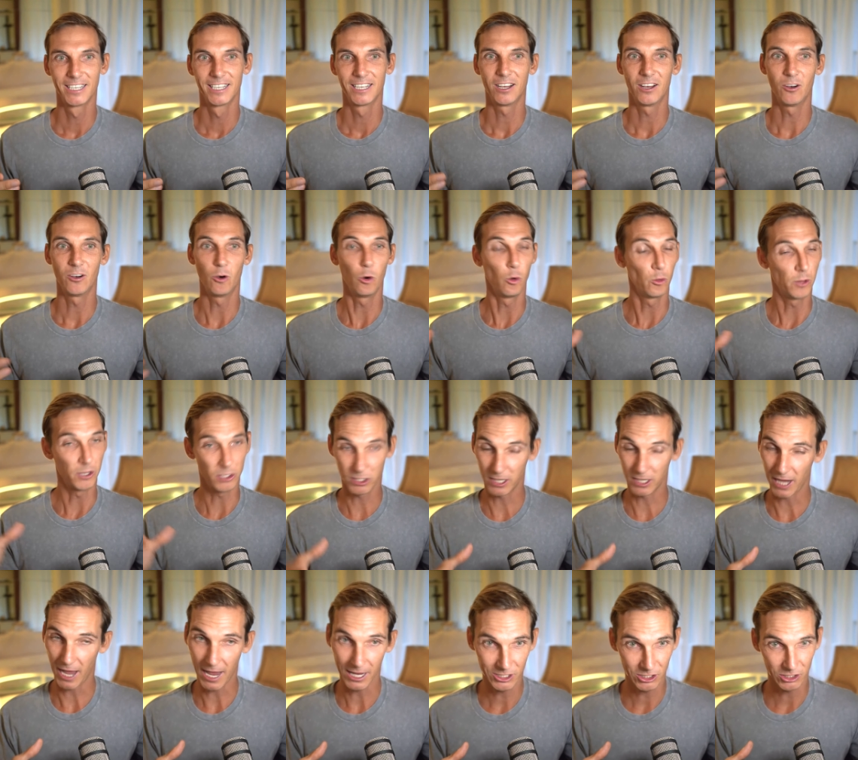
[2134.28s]
all this
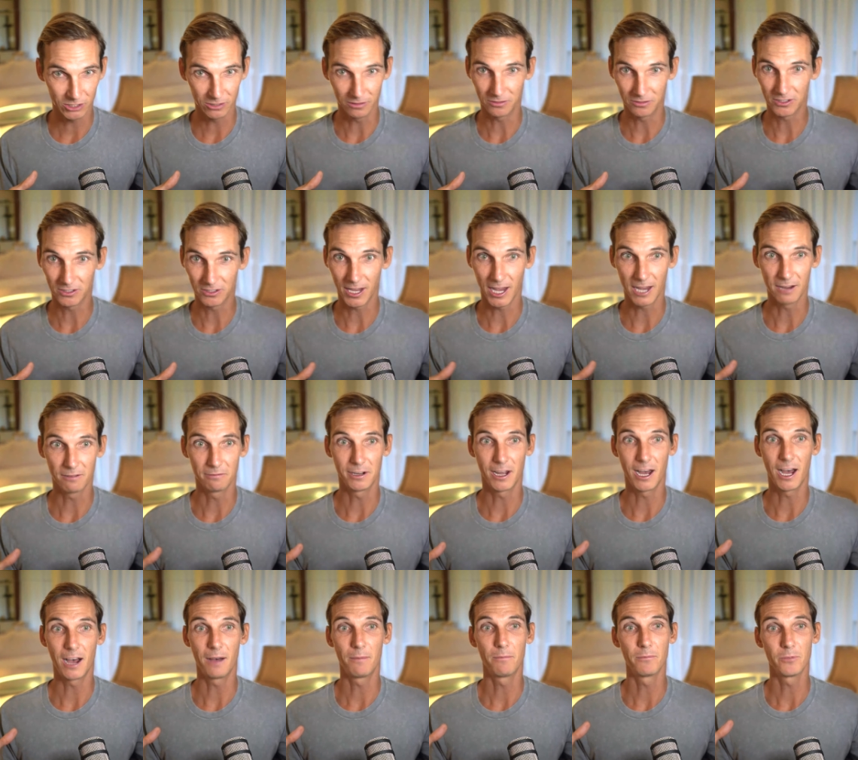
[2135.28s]
cash that you've saved
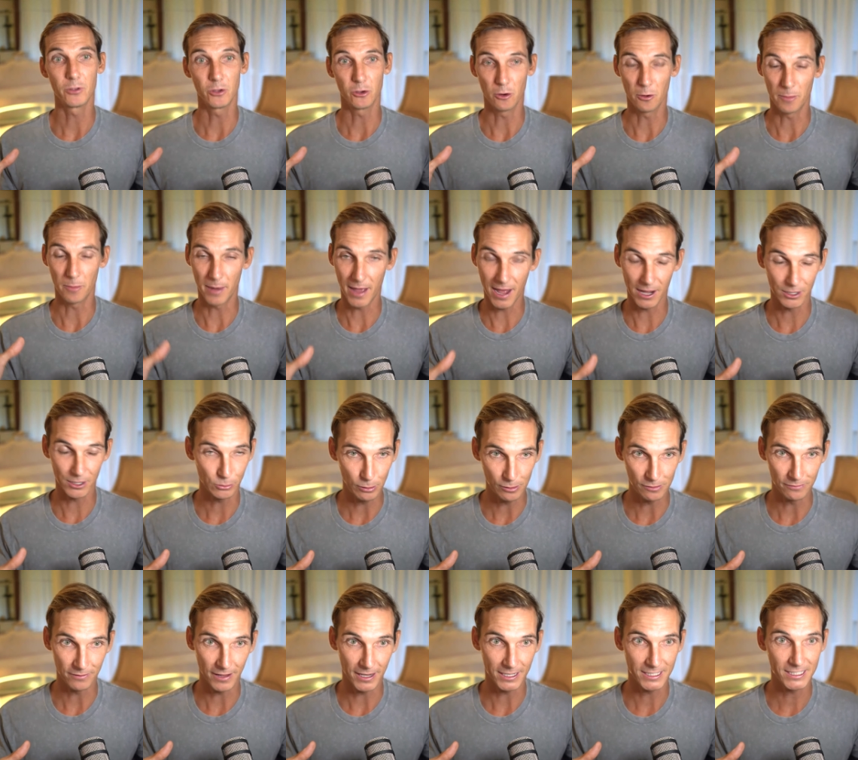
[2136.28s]
up, you're about to
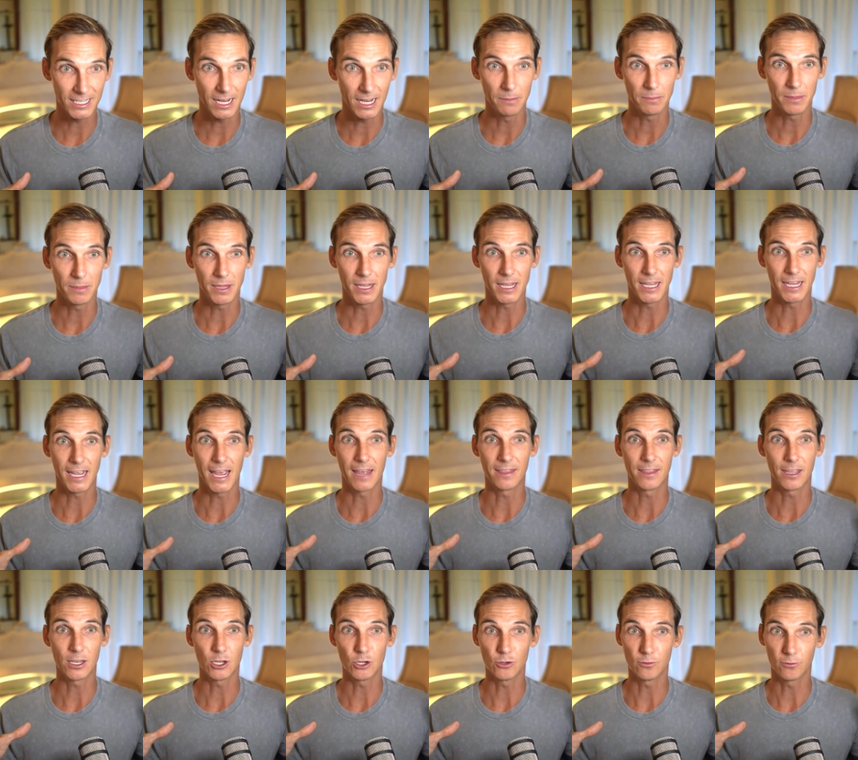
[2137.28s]
invest something, and
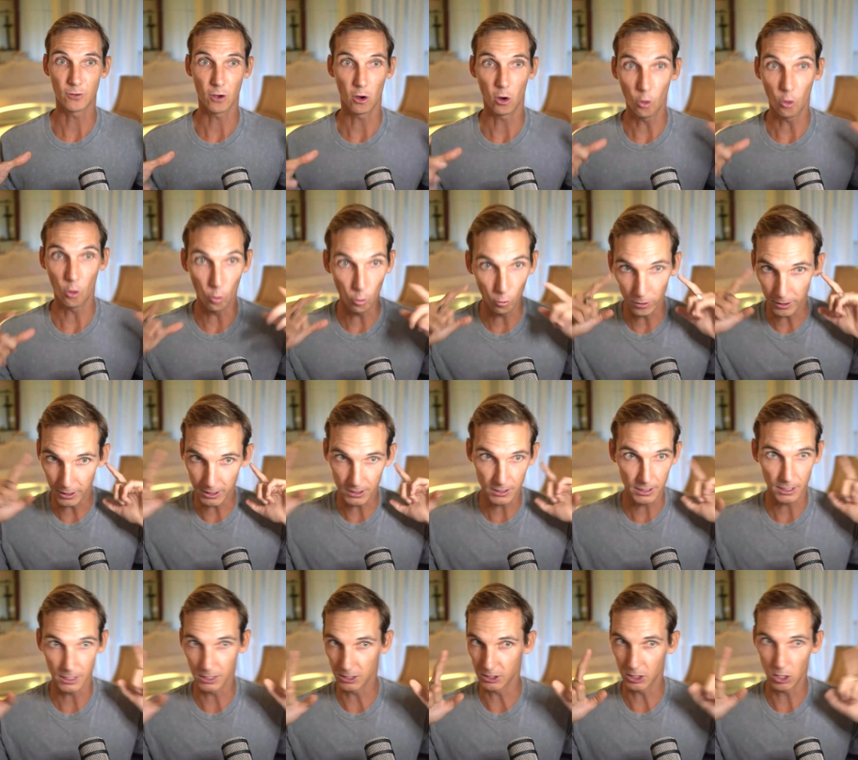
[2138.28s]
then you've got all these
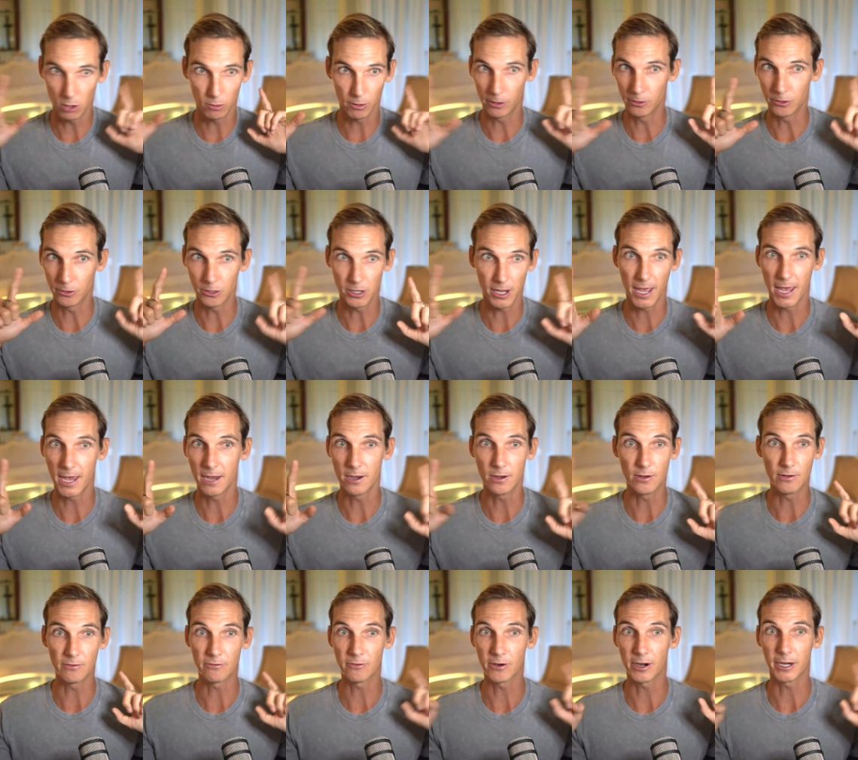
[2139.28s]
things going on in your head and
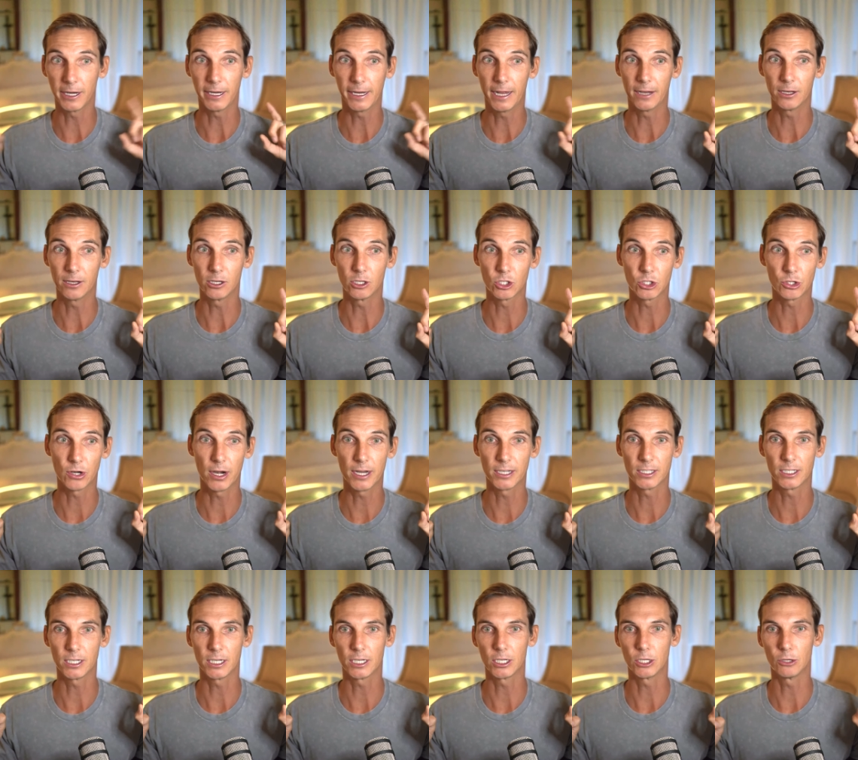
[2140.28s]
you're freaking out and you're
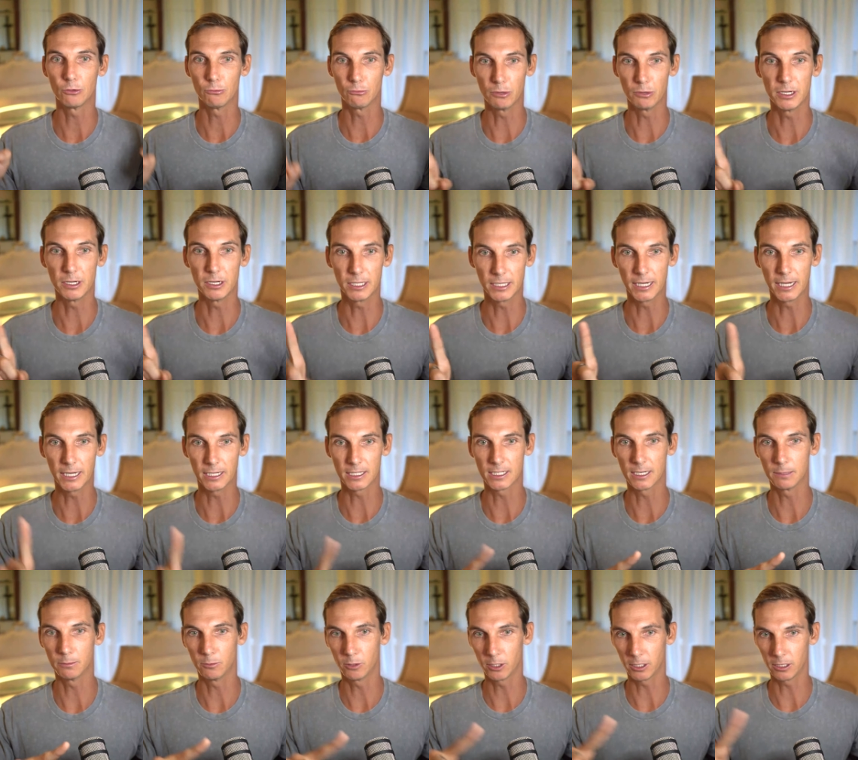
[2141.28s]
stressing. You really need
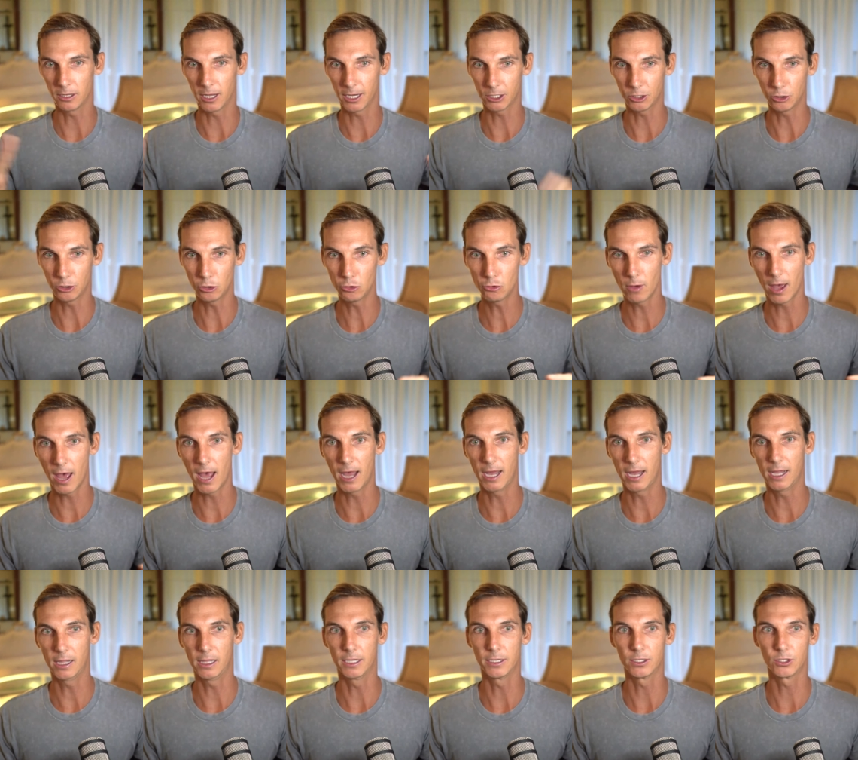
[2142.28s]
somebody like you,
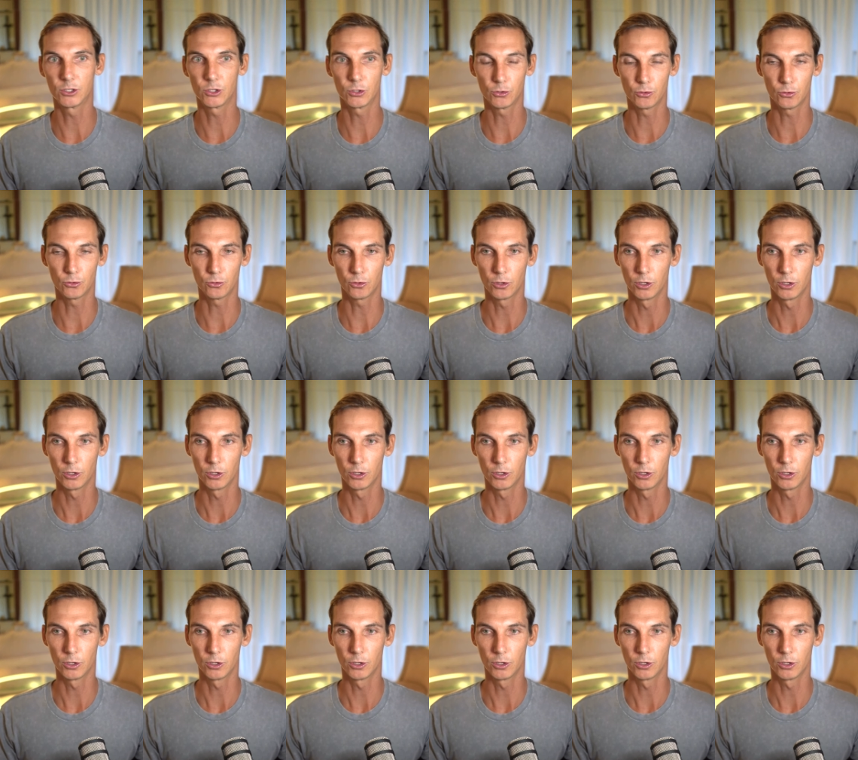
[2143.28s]
Alan, to